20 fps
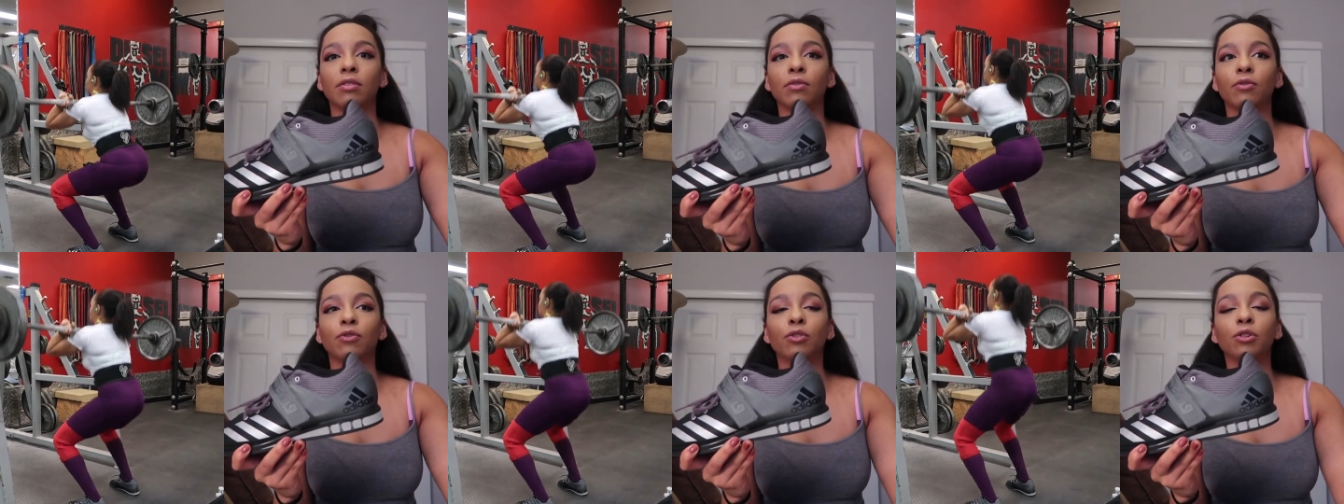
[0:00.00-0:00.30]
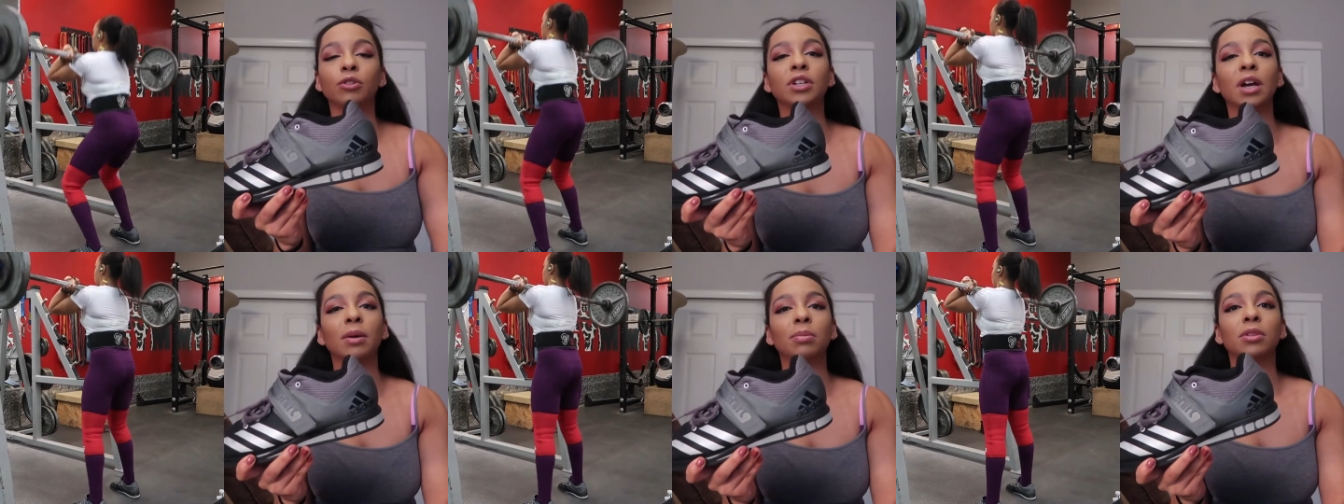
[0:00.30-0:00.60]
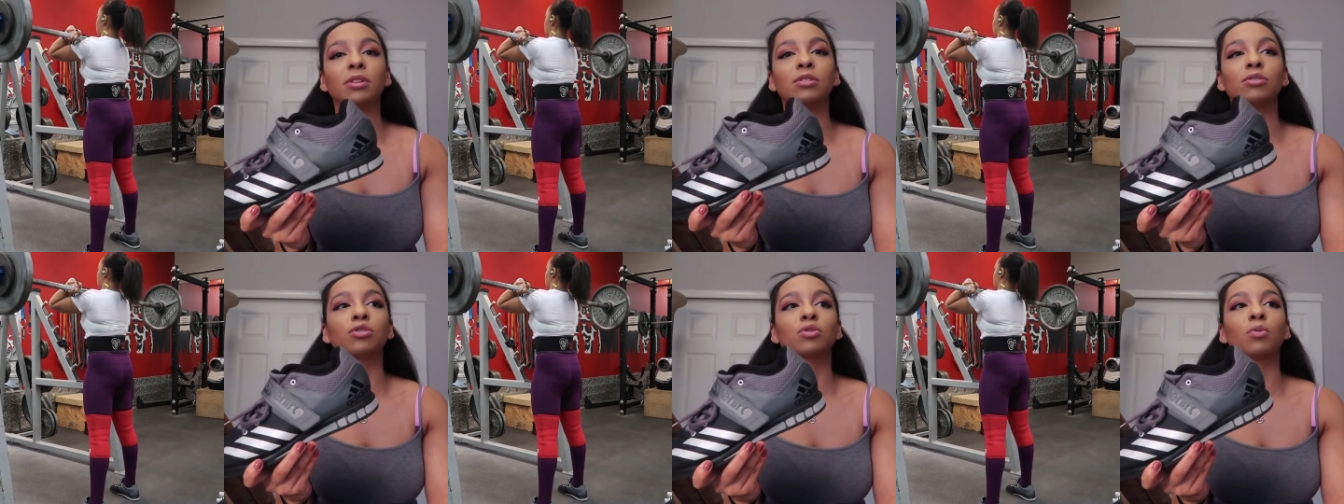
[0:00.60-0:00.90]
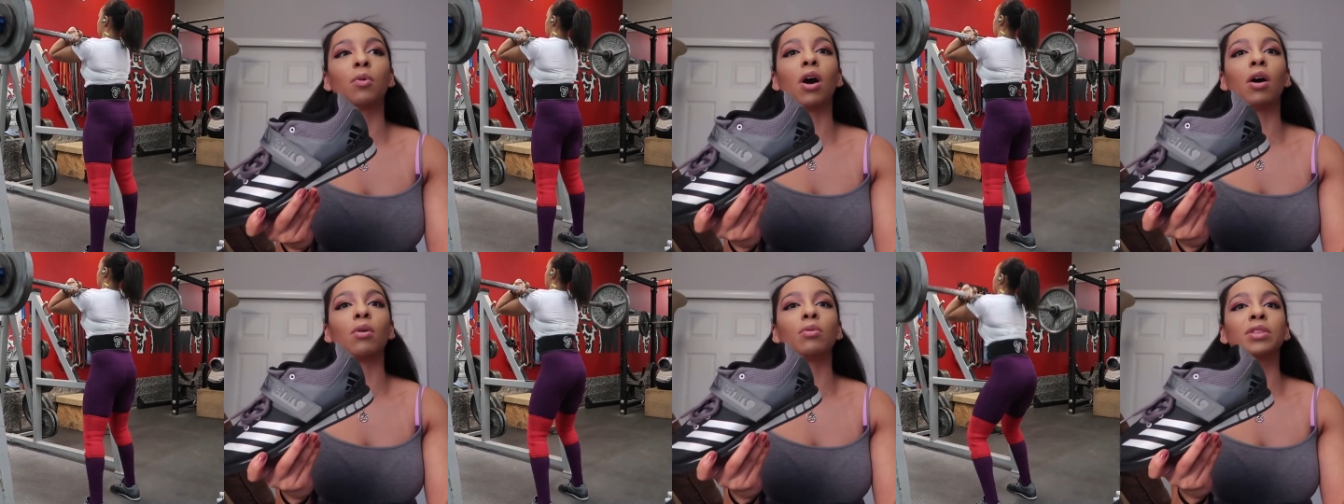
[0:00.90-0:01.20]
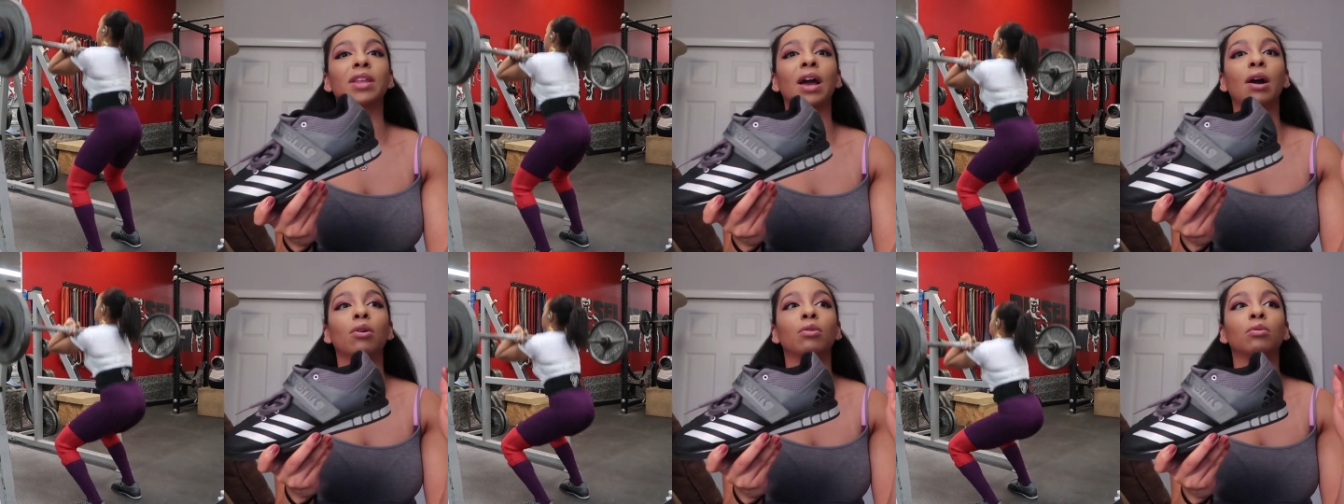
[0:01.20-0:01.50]
full depth in squat
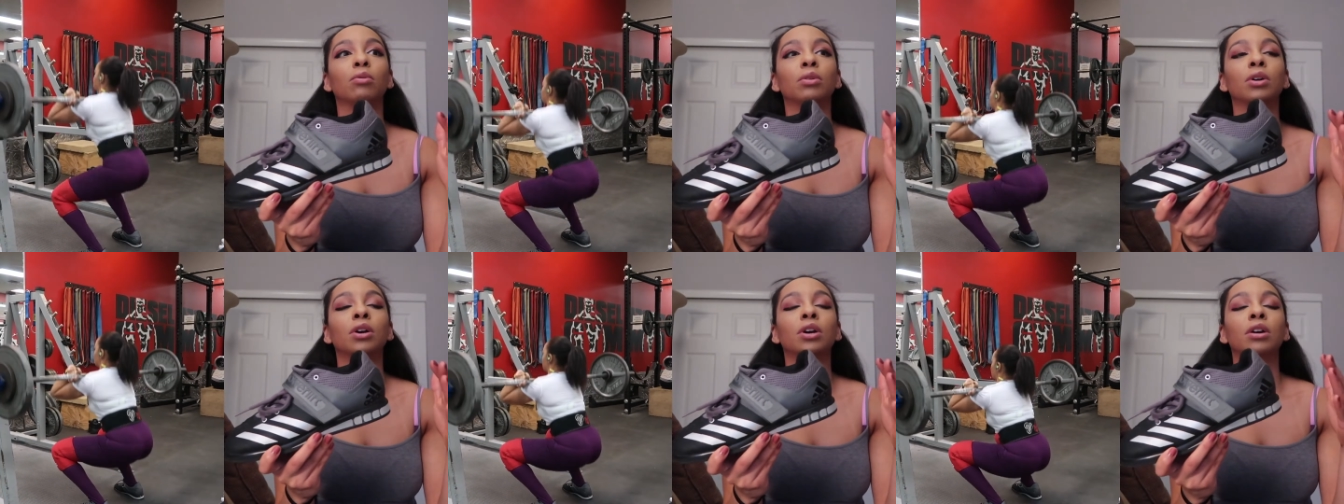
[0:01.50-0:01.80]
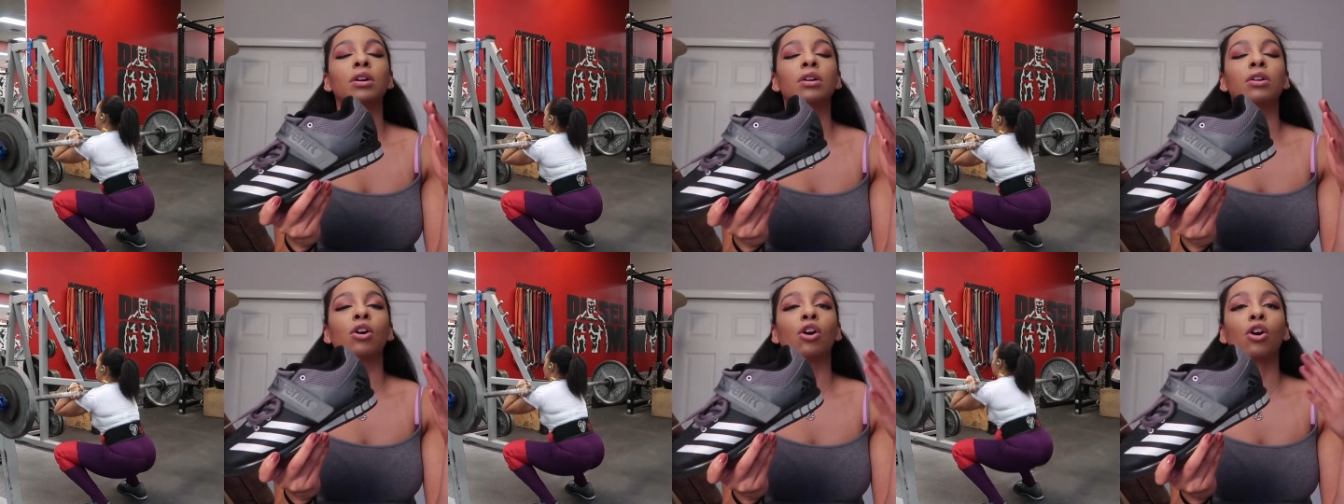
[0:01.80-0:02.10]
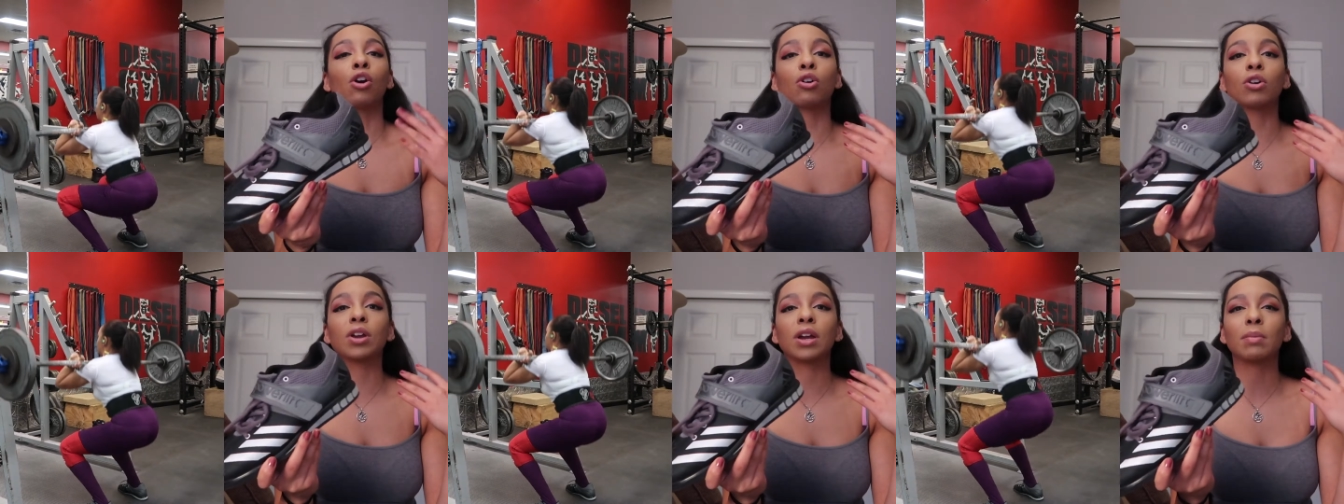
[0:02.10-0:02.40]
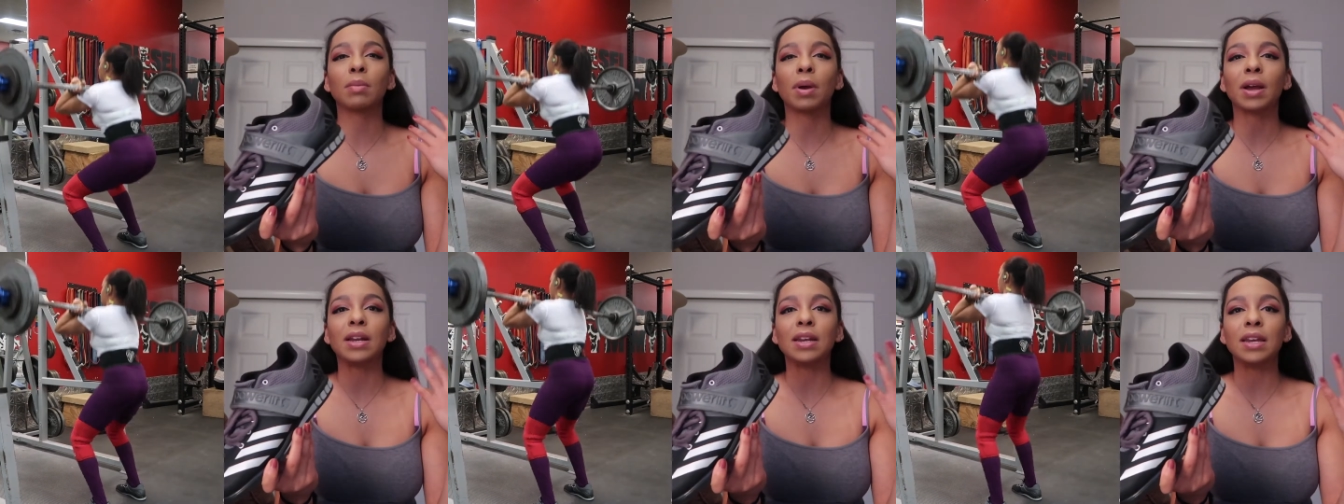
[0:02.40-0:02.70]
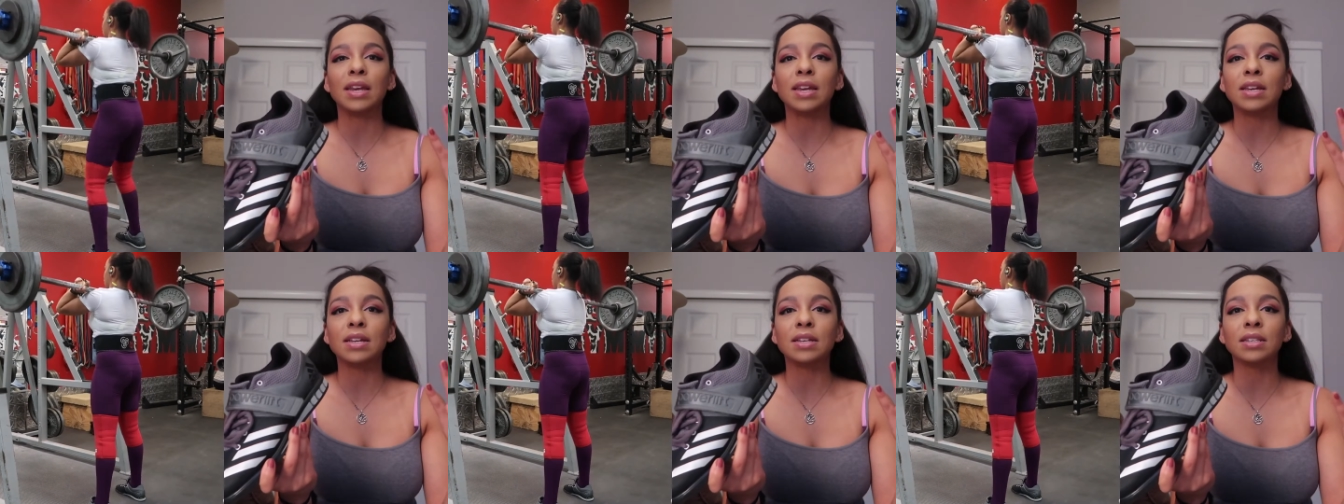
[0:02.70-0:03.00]
without hurting my
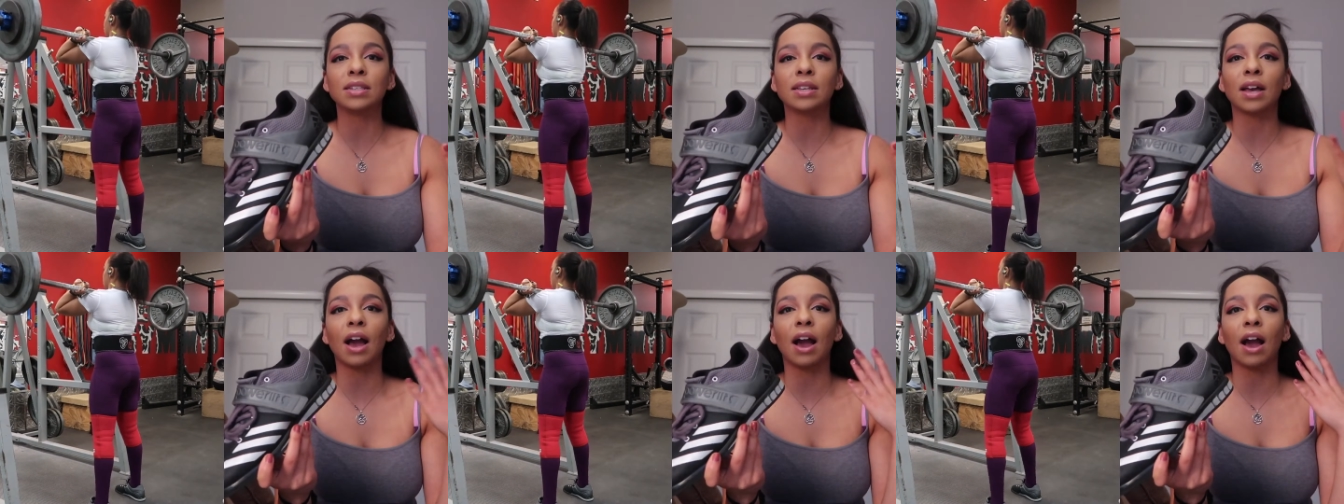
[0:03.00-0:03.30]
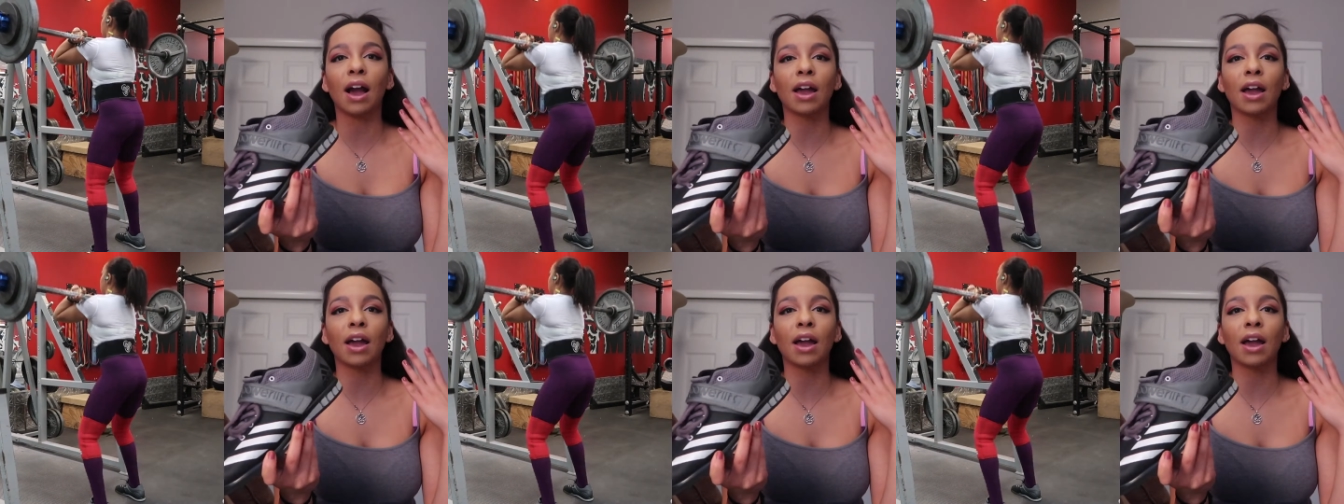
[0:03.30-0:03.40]
knees.